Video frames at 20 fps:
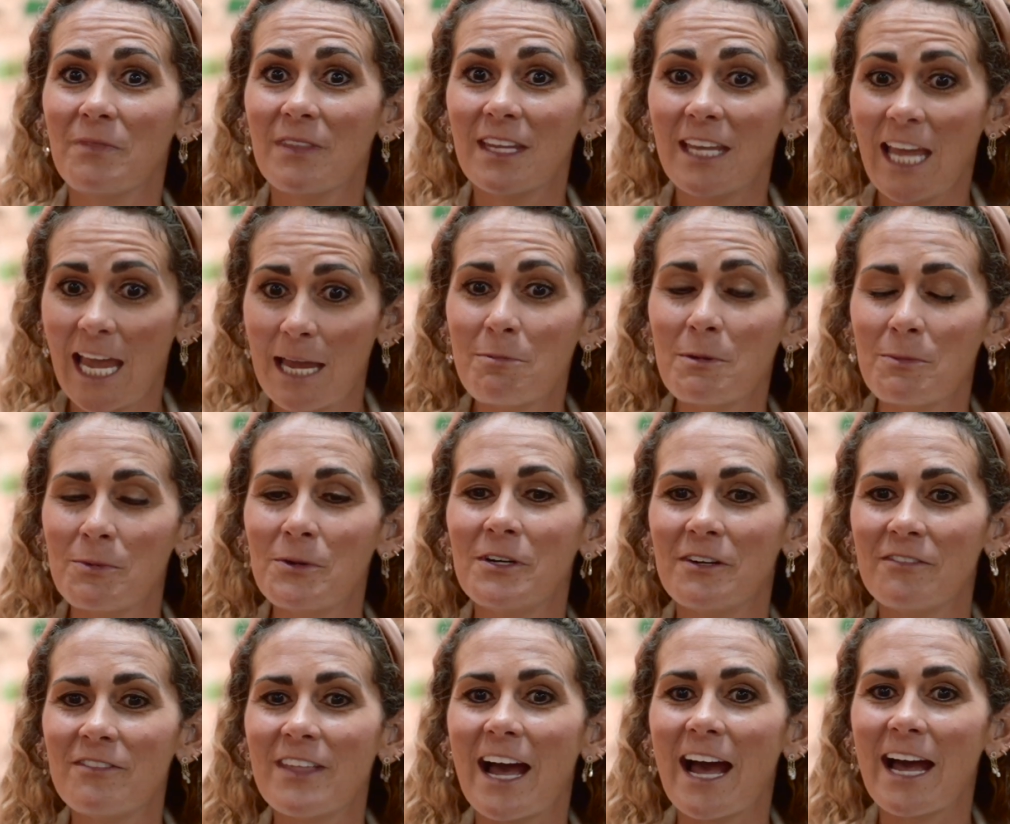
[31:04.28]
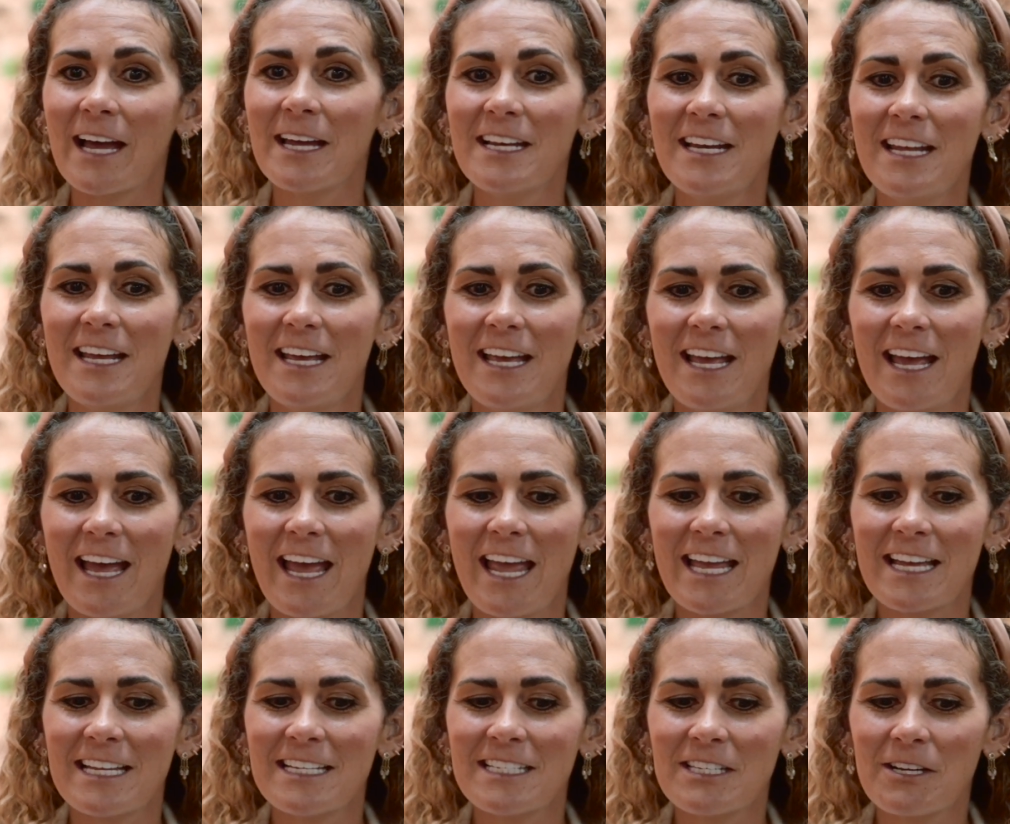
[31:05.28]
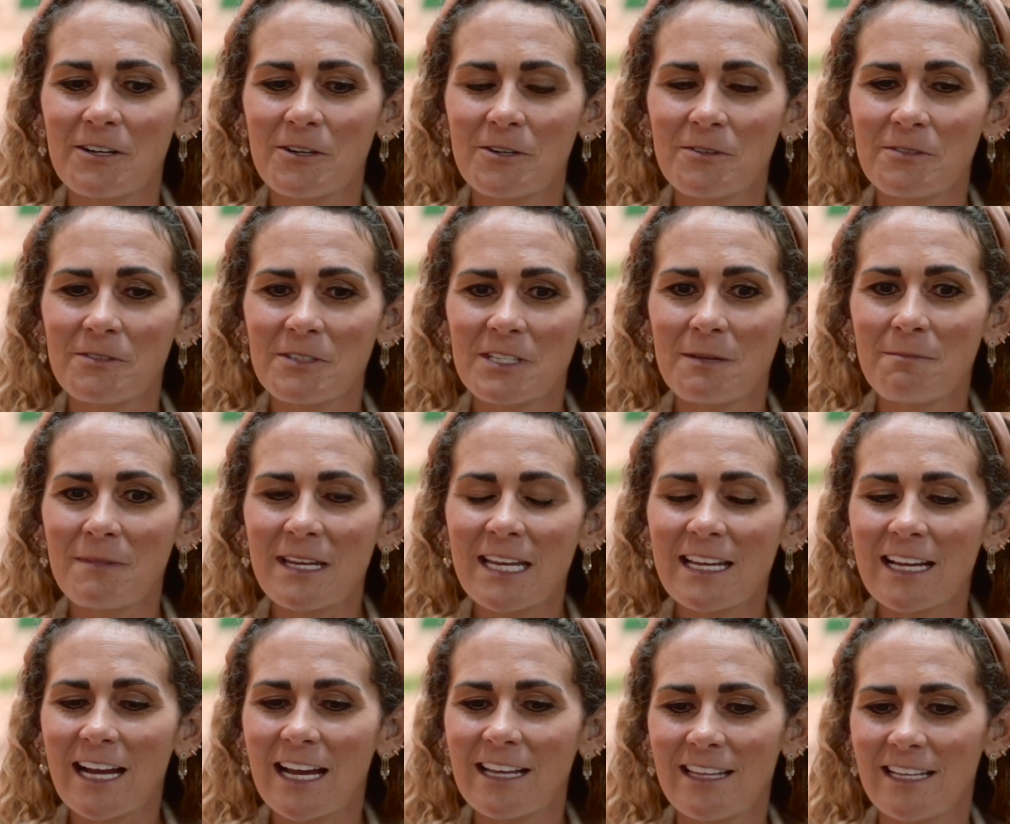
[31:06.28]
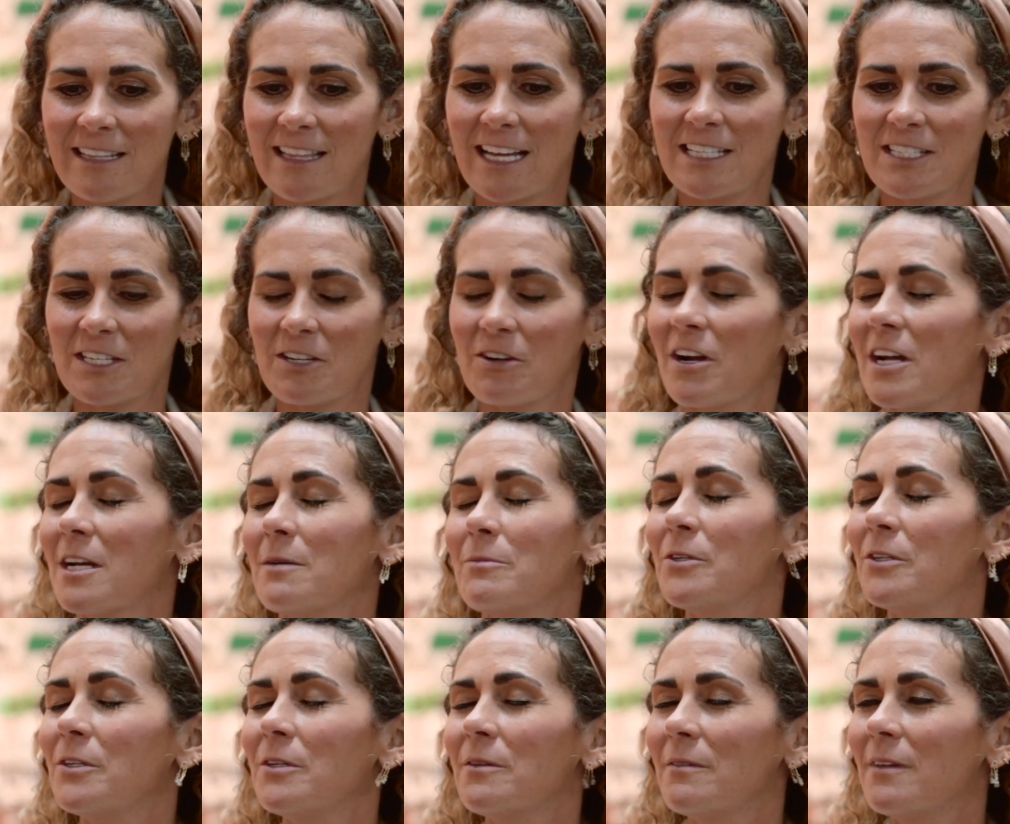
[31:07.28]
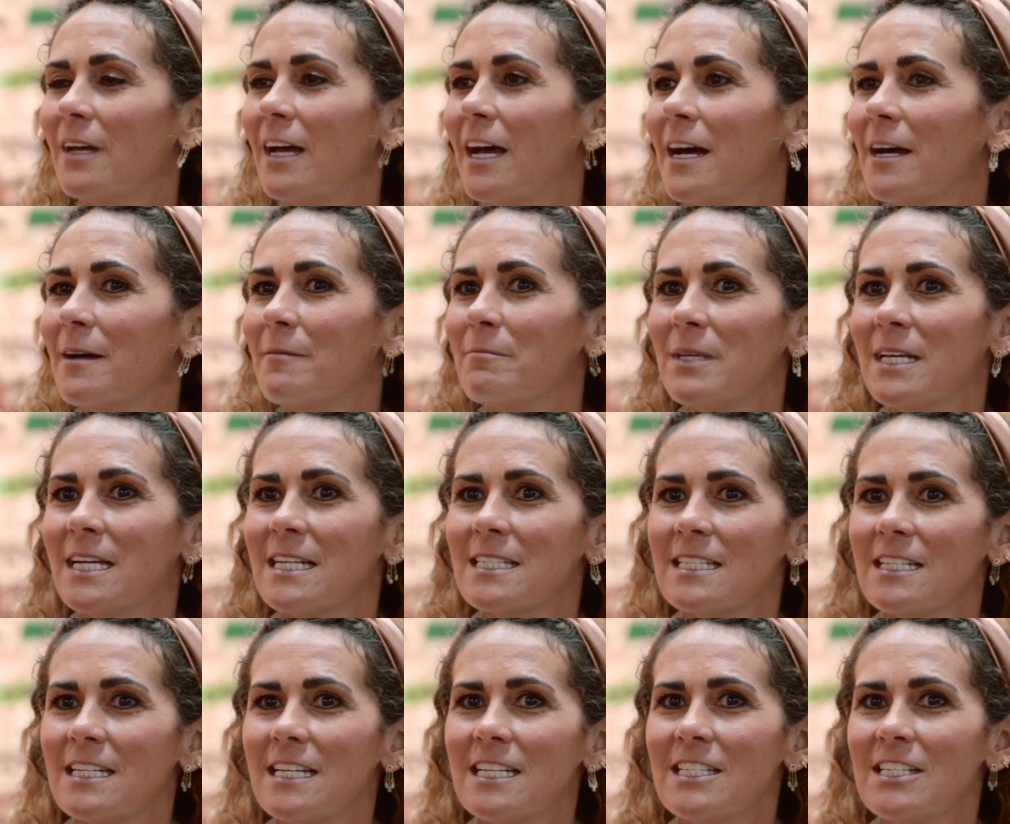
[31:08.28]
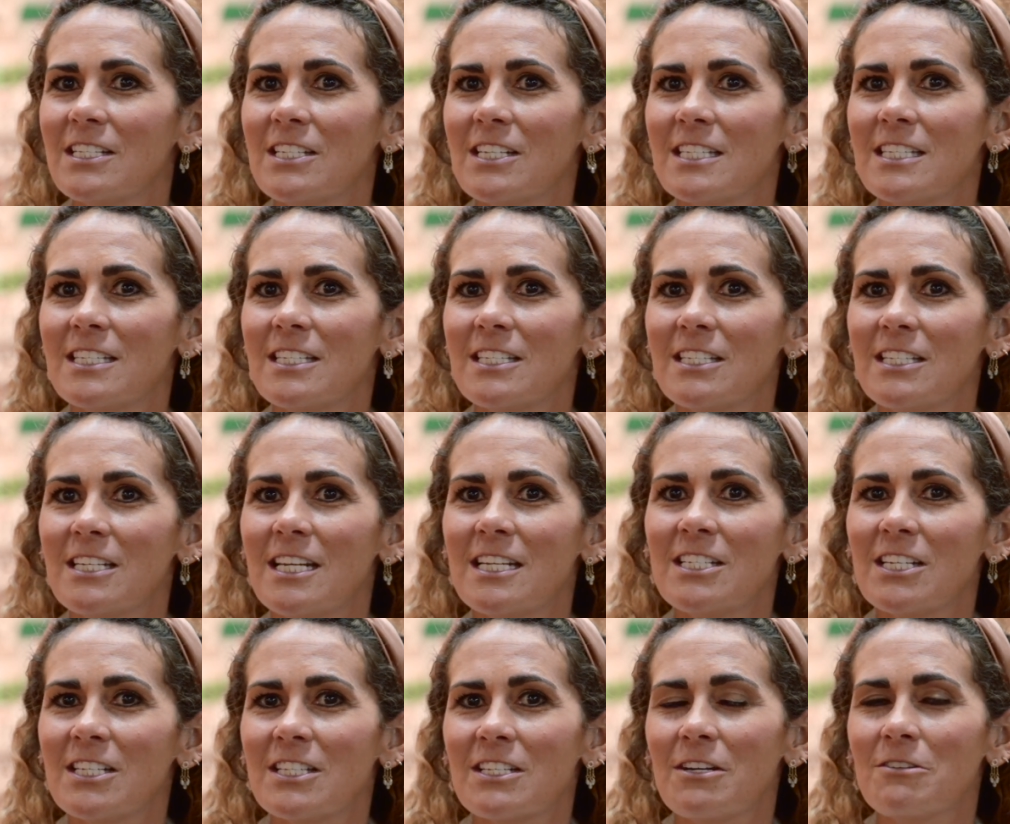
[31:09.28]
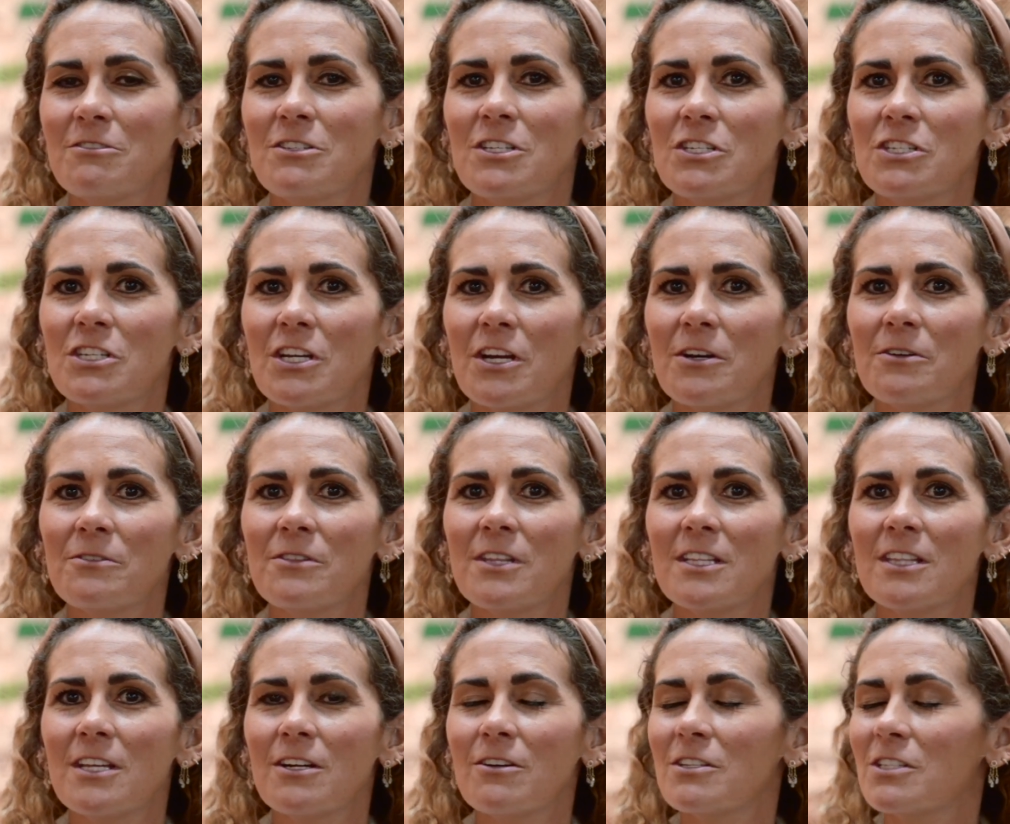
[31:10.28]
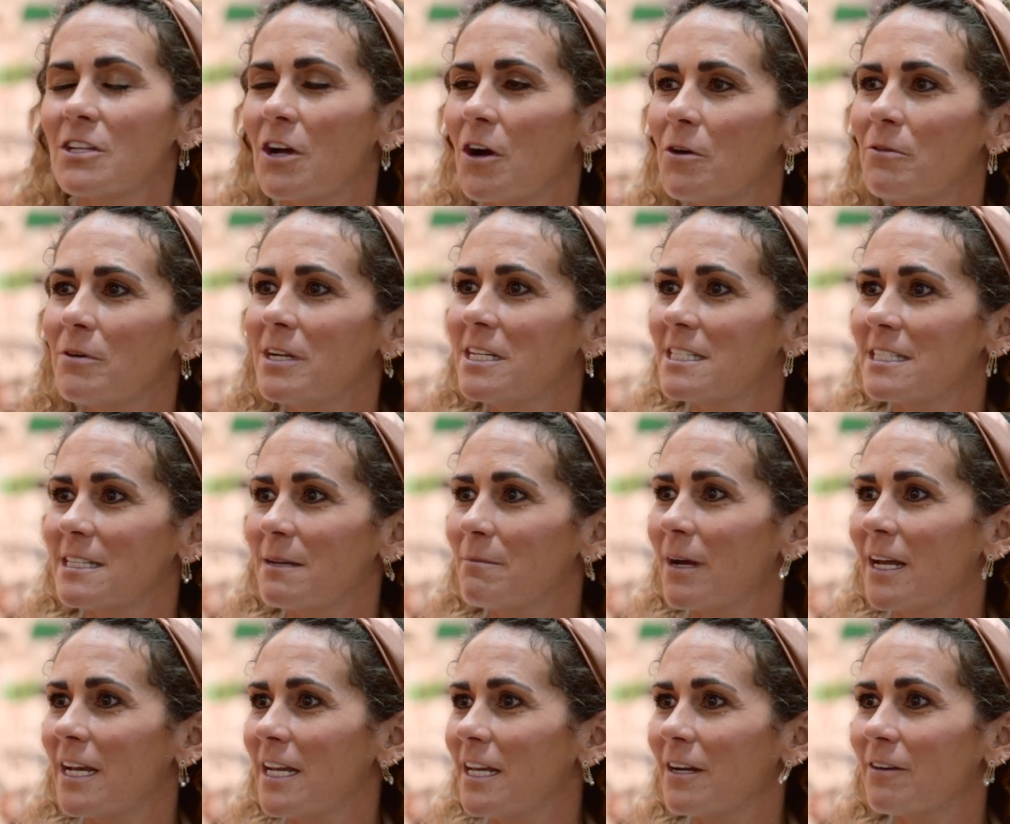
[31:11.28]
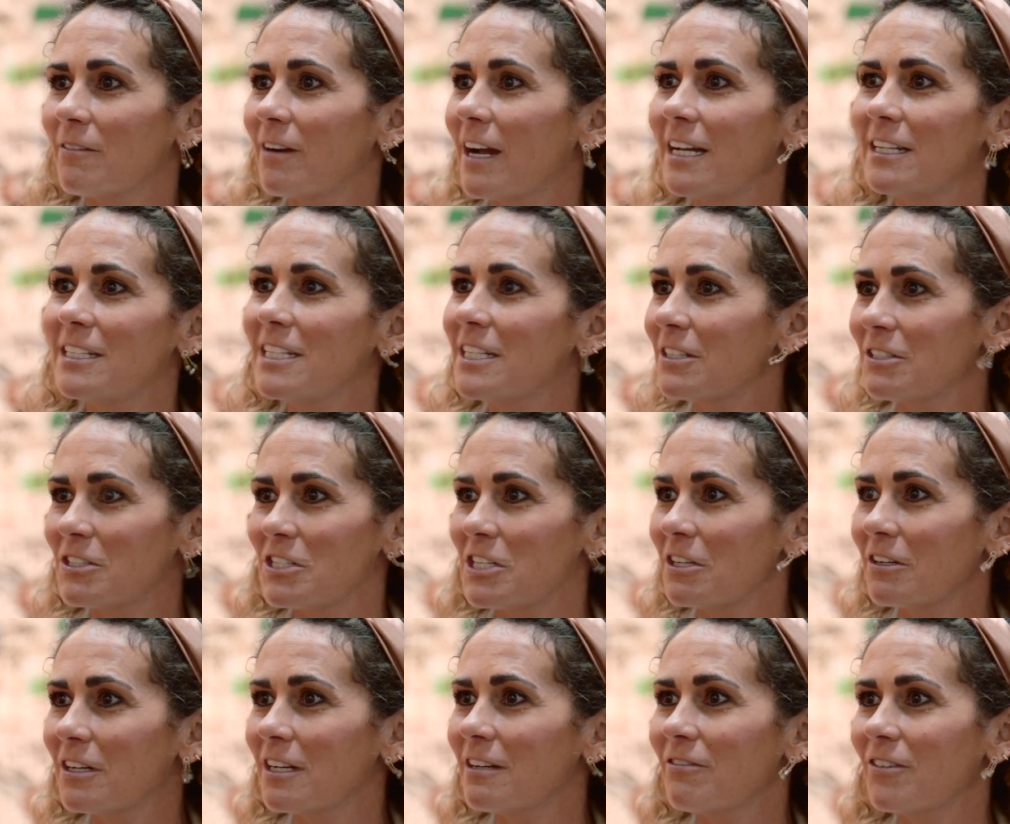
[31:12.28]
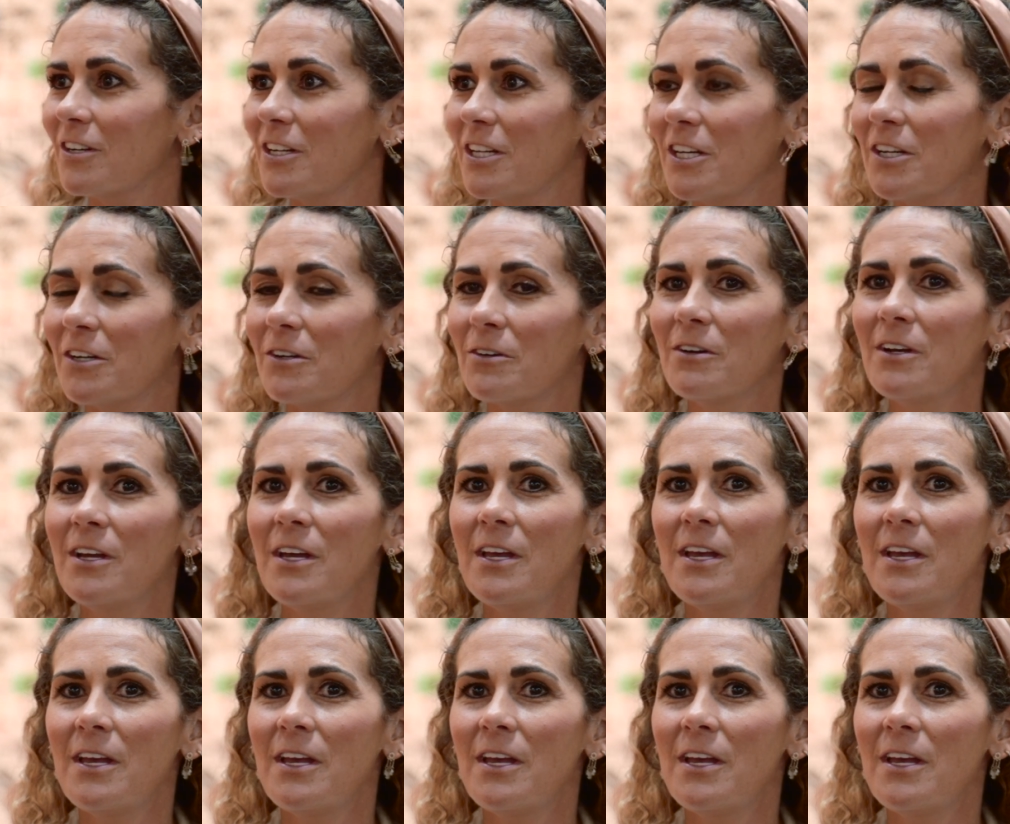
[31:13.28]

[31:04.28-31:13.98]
capable of that. And so to me, I think that's incredible because it just goes to show that there is always somebody around here cheering for you.